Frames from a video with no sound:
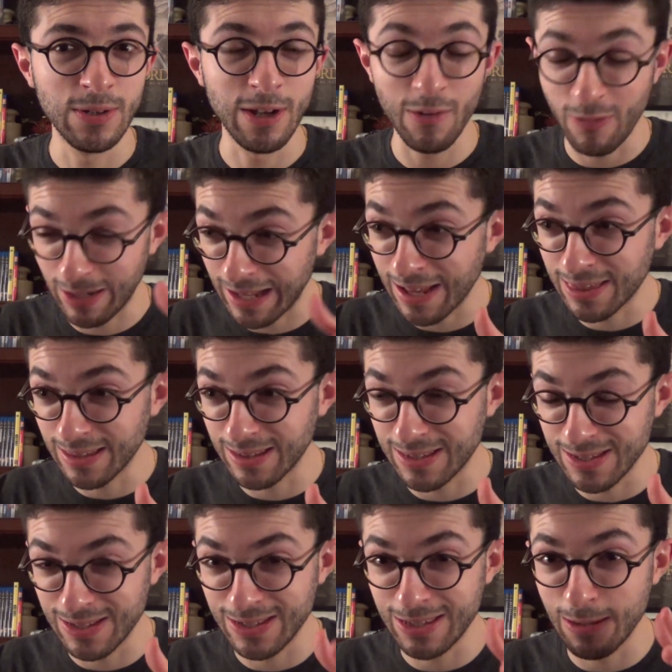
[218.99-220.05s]
In fact, I think
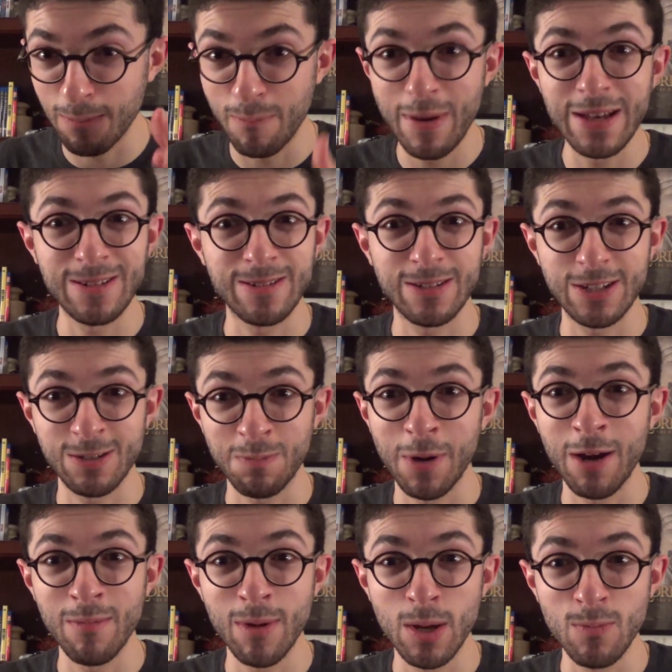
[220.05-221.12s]
this is the best
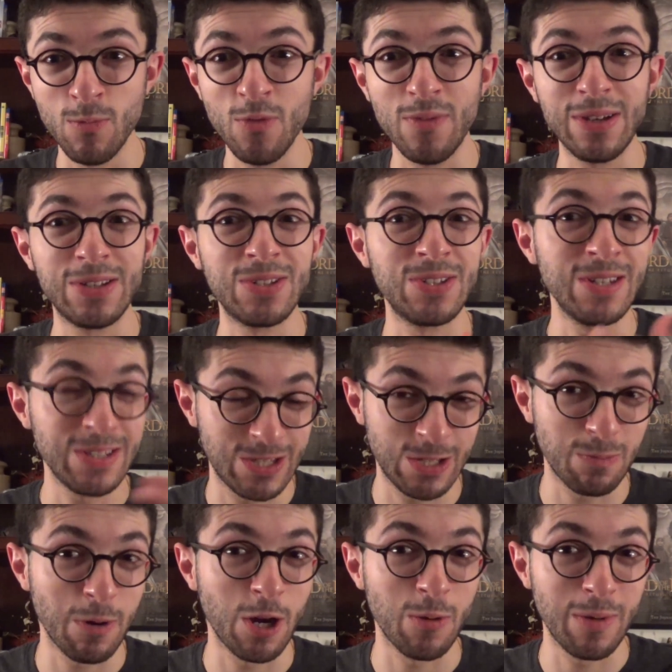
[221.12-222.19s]
Spider-Man movie since
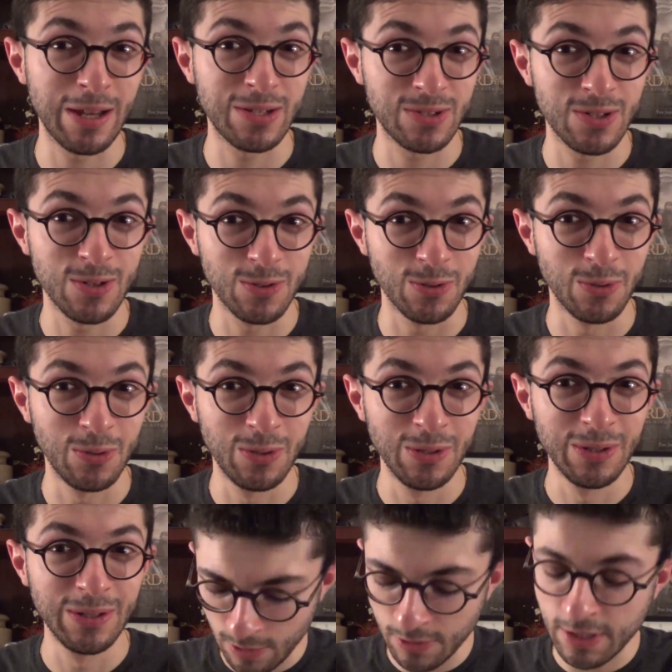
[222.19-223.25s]
Spider-Man 2.
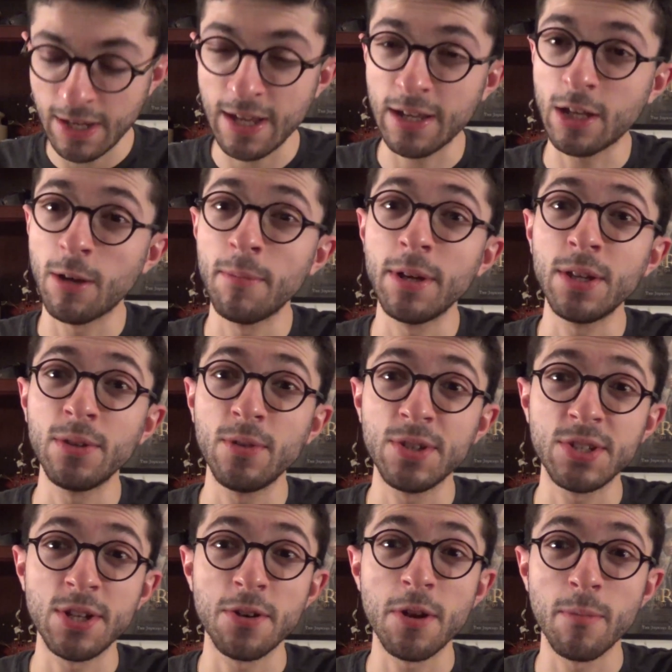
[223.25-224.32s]
Okay, coming in the
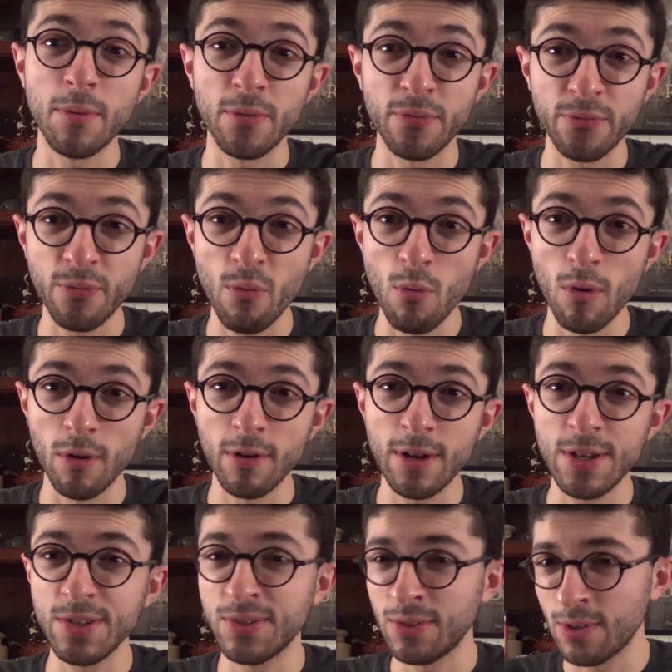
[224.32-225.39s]
list at number 4
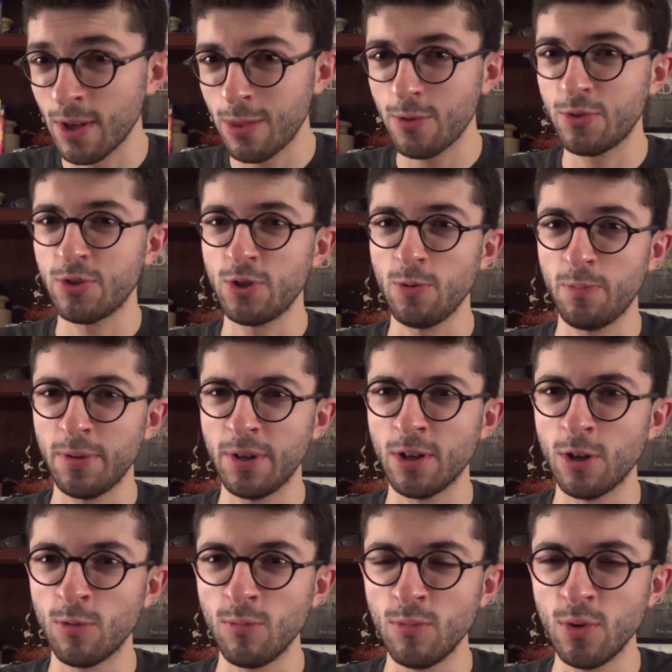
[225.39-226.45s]
is another
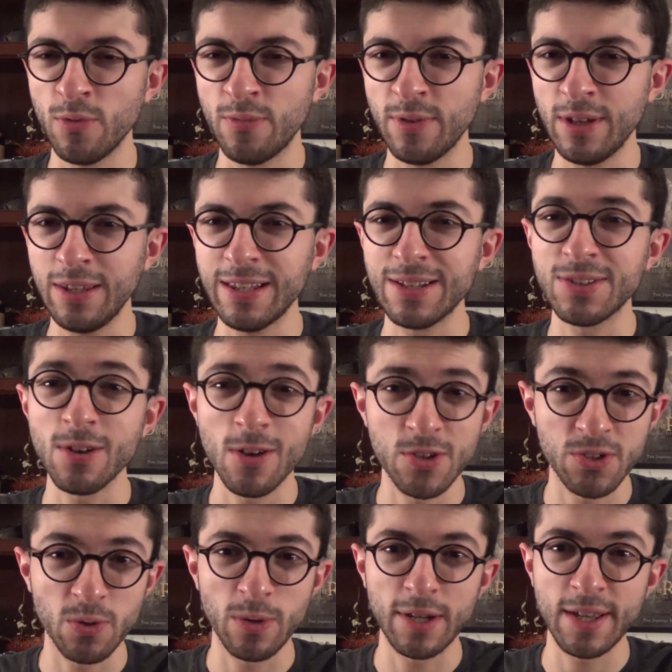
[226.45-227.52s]
superhero movie that's
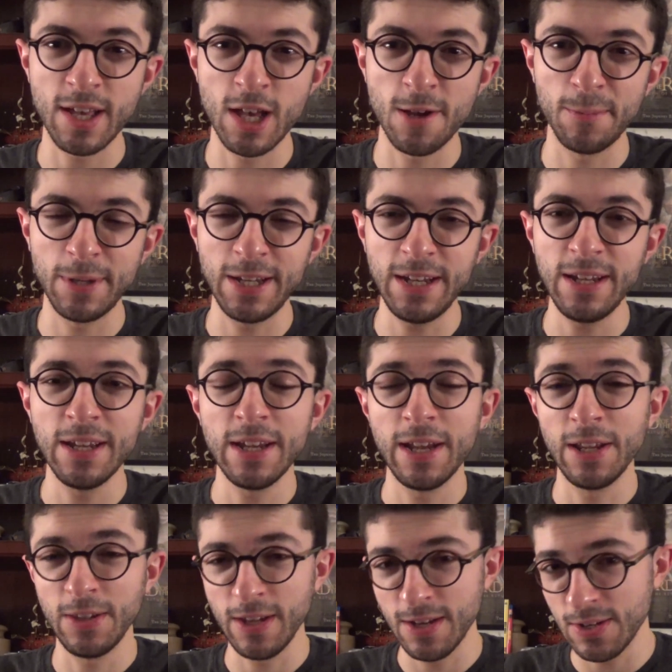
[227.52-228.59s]
also a comedy,
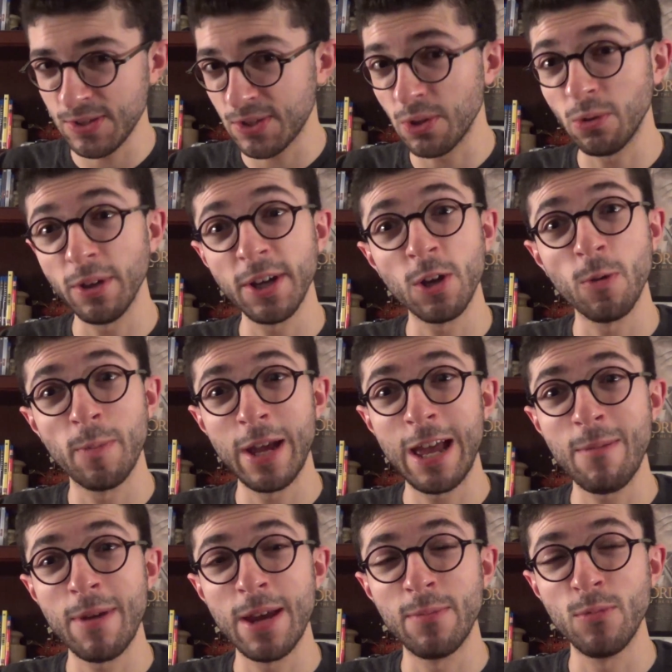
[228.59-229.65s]
and that is the Lego
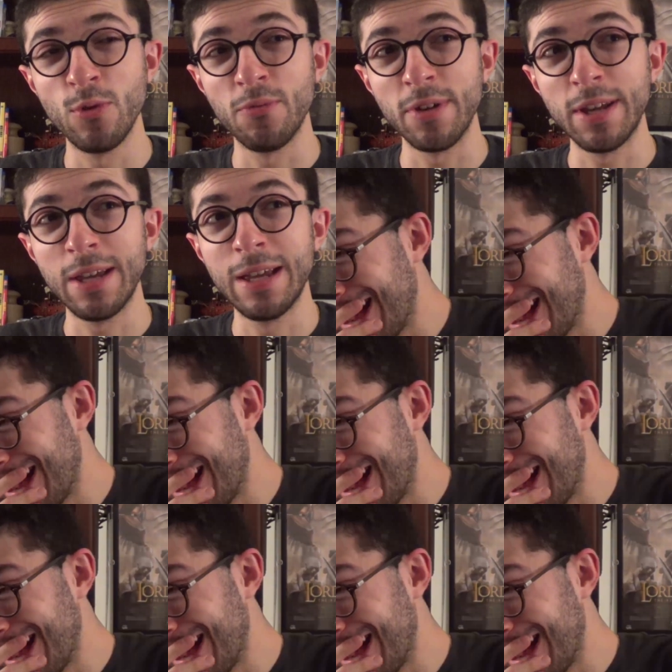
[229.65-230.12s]
Batman movie.